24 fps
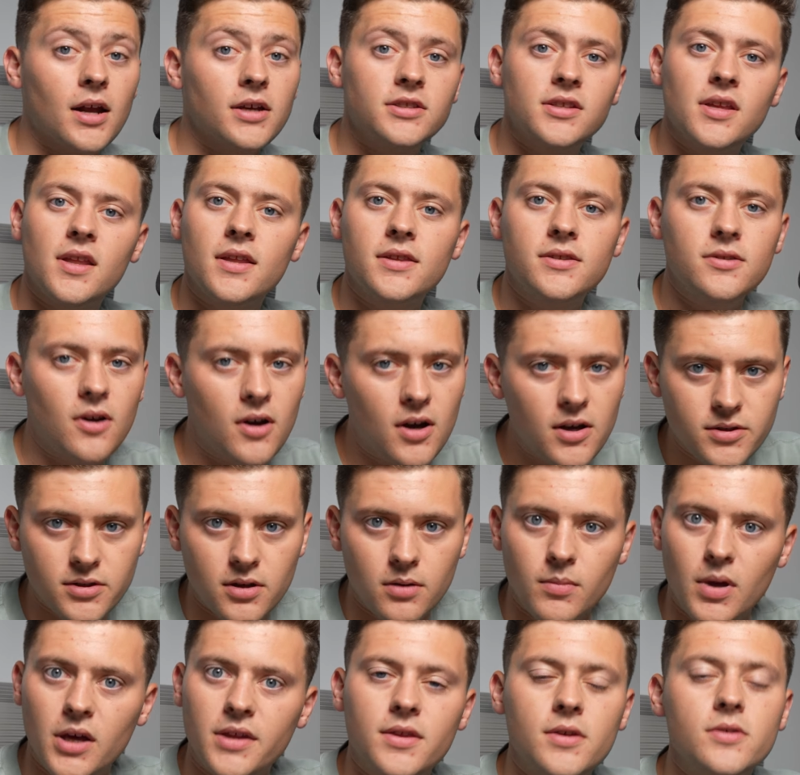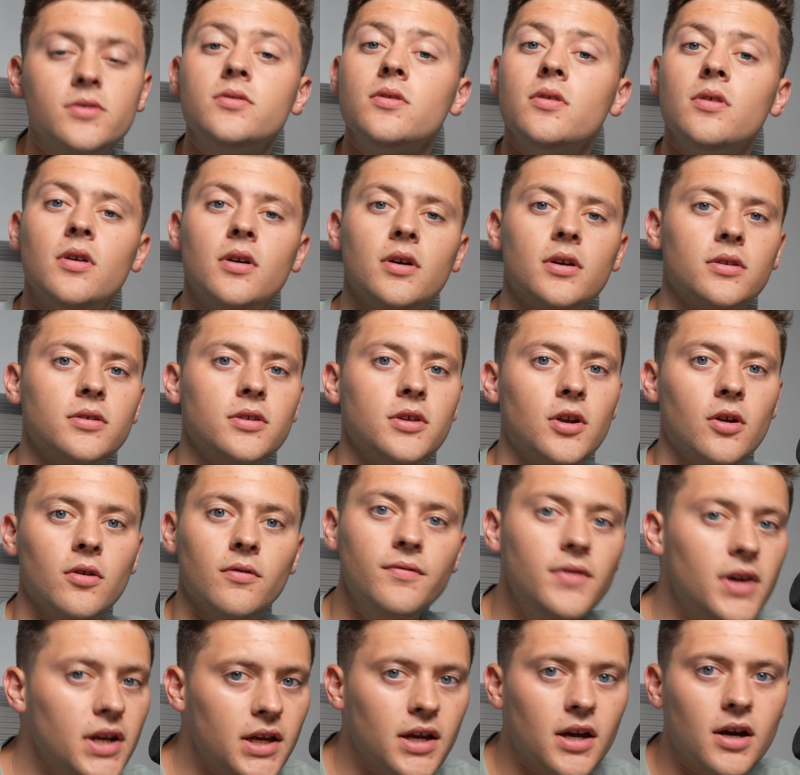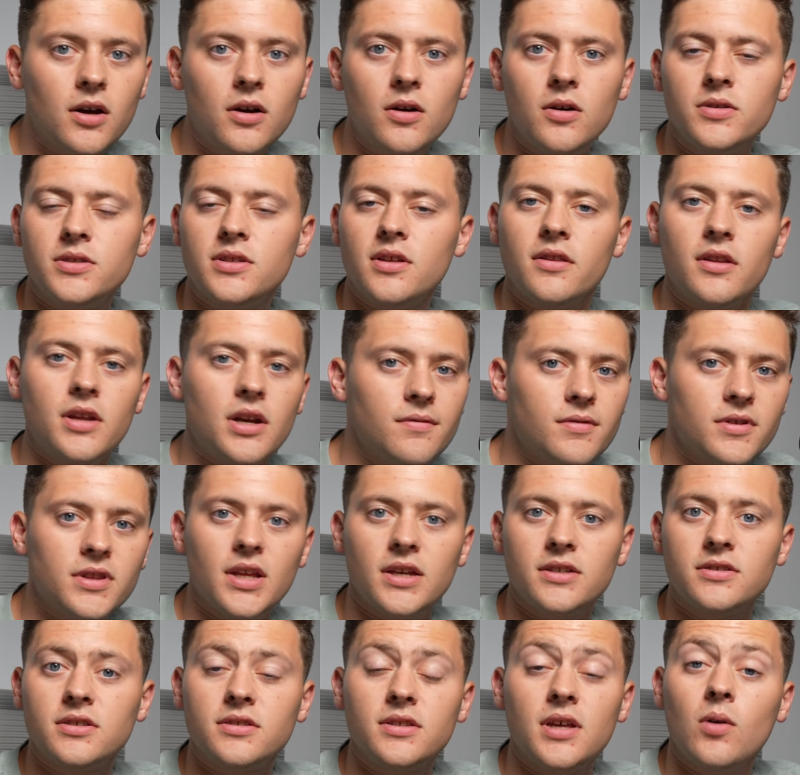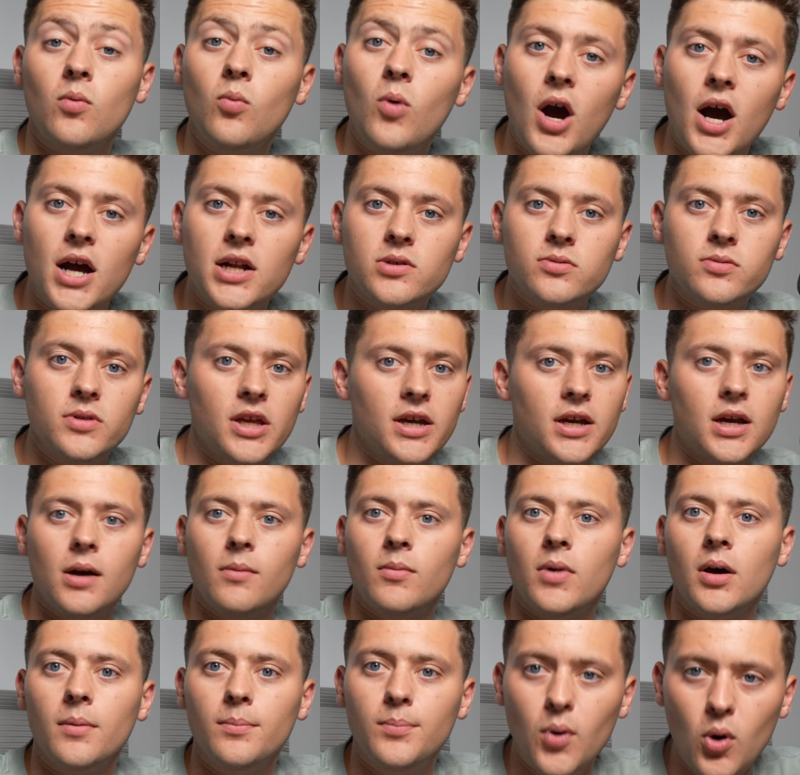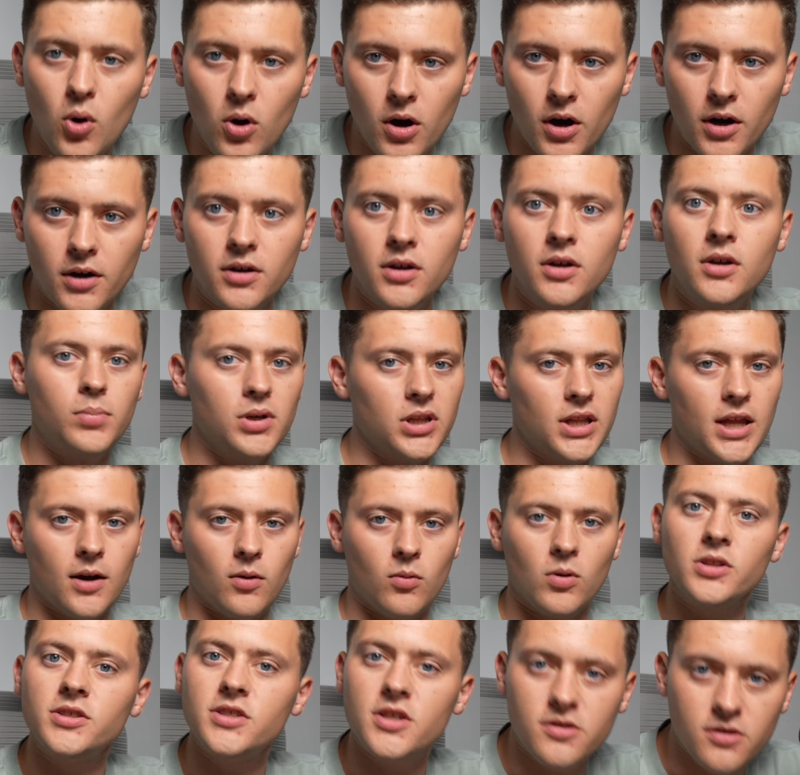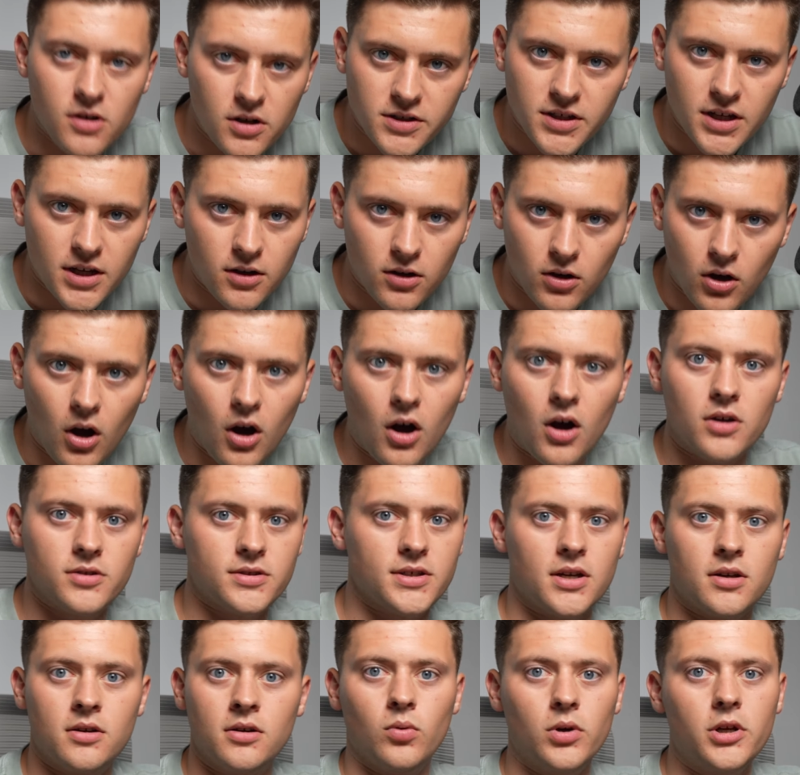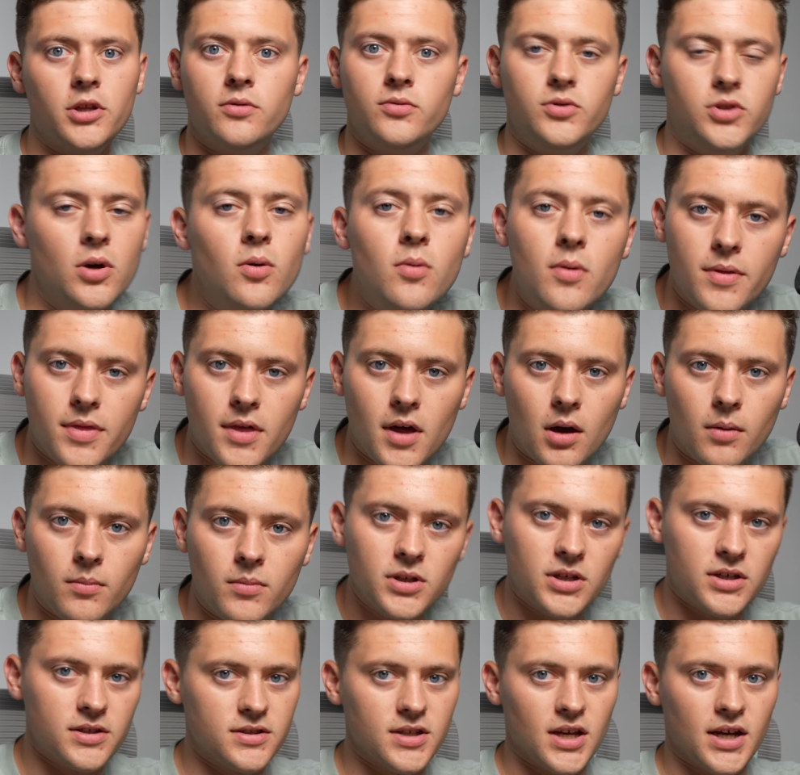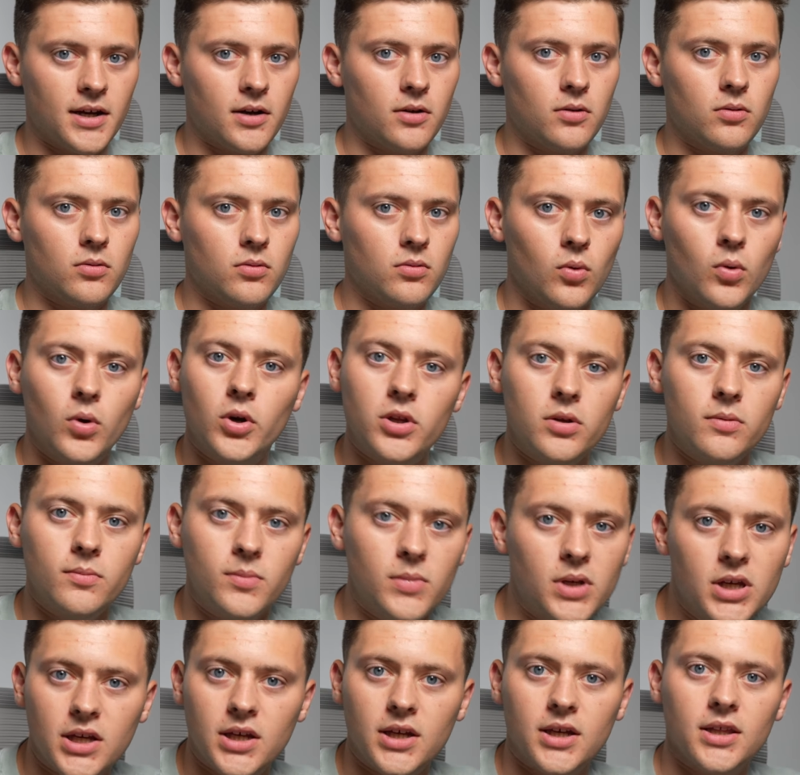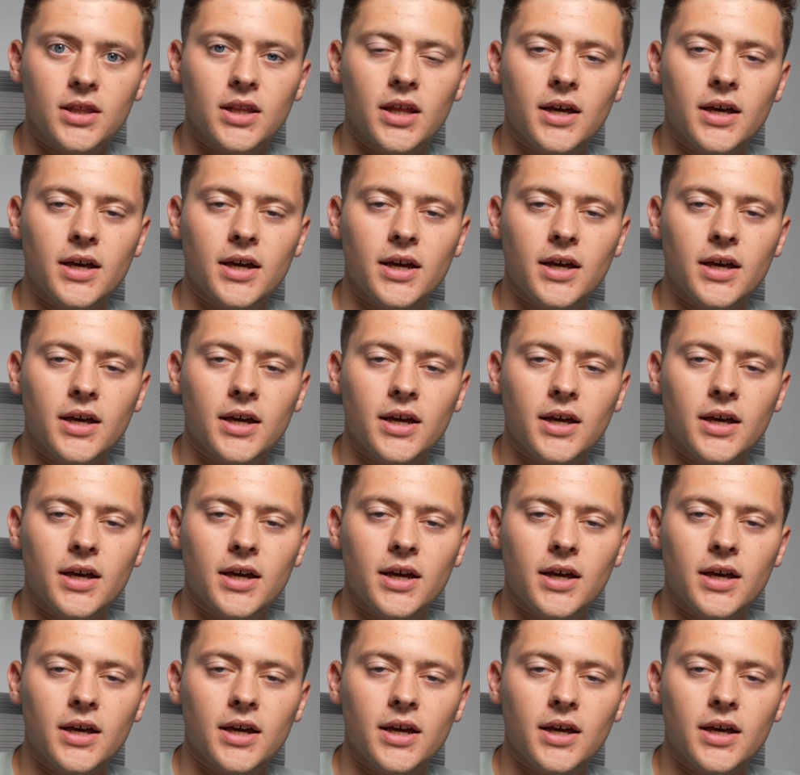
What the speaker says: I said, that's awesome. Like these are the, videos and the different things that they watch when they come on board. But like once I start taking calls, like, what do you do with them? He's like, what do you mean?